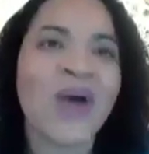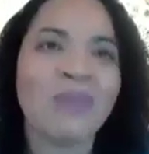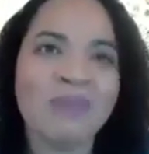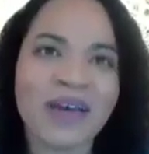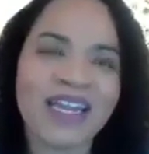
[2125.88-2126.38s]

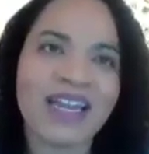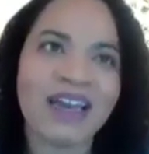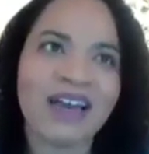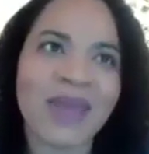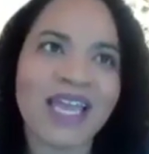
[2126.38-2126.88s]
But
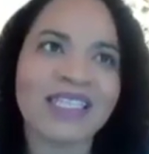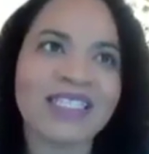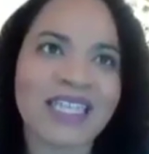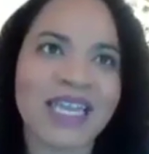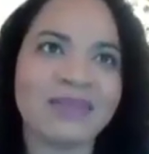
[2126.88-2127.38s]
at the
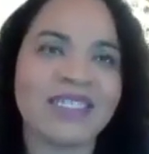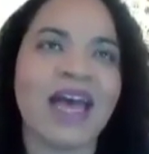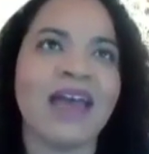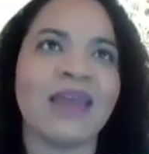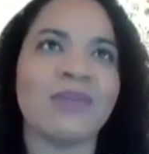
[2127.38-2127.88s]
same
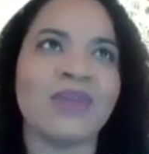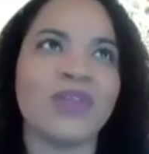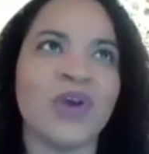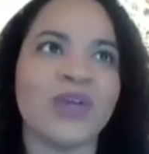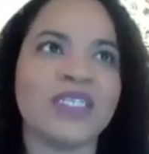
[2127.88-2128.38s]
time,
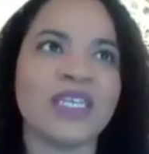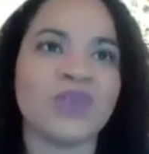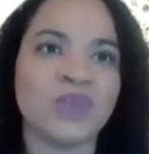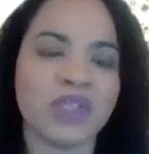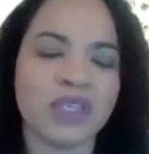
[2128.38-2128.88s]

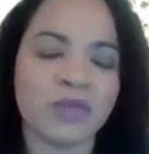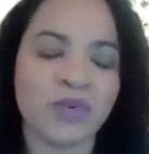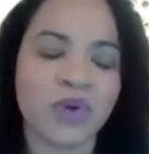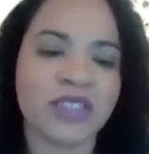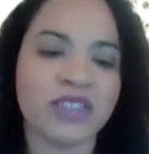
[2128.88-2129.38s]
it's really
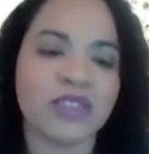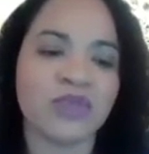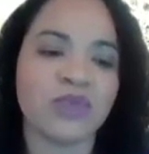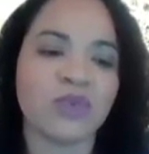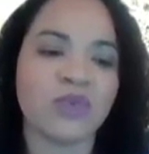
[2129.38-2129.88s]
important
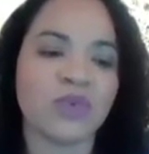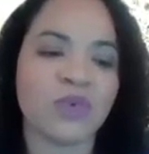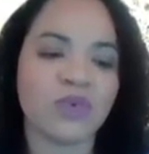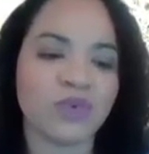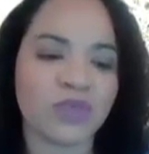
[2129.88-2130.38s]
to
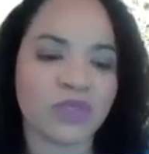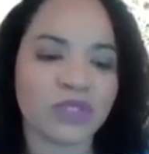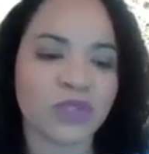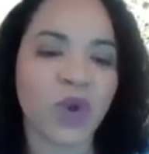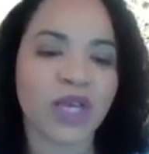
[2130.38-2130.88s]

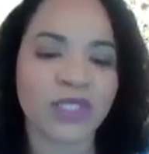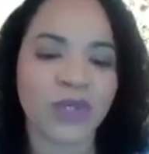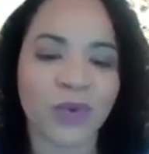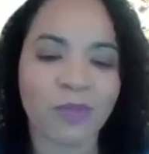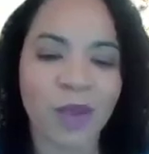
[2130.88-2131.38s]

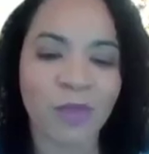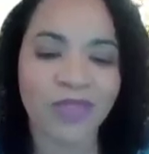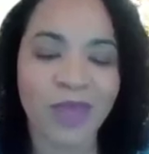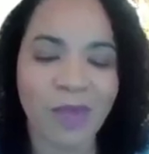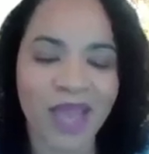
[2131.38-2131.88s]
also
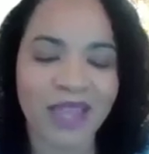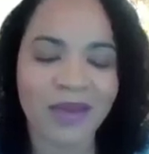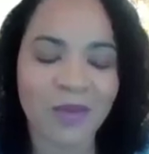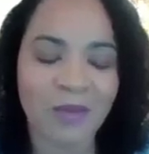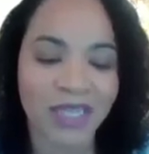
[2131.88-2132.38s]
remember that
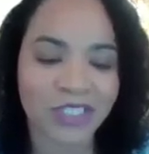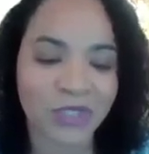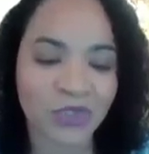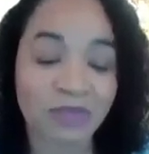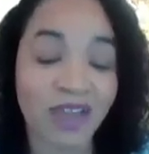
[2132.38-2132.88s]
my
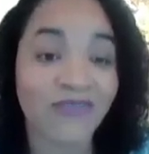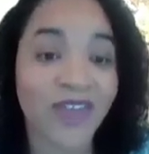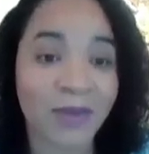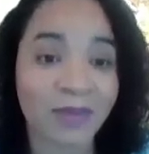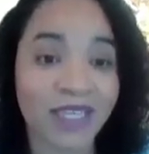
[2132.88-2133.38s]
children, my
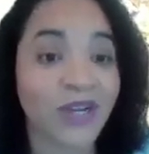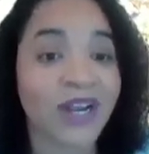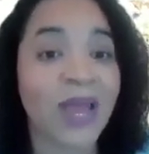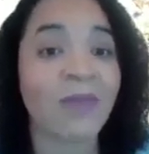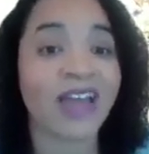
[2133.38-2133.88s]
family, they're
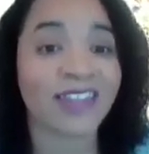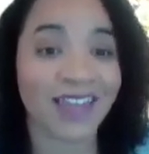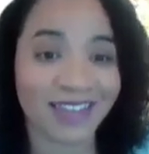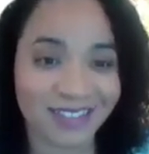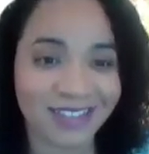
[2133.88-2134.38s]
not my
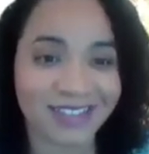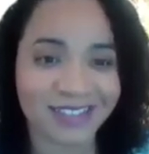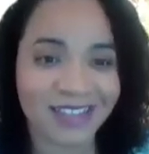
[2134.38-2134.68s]
clients,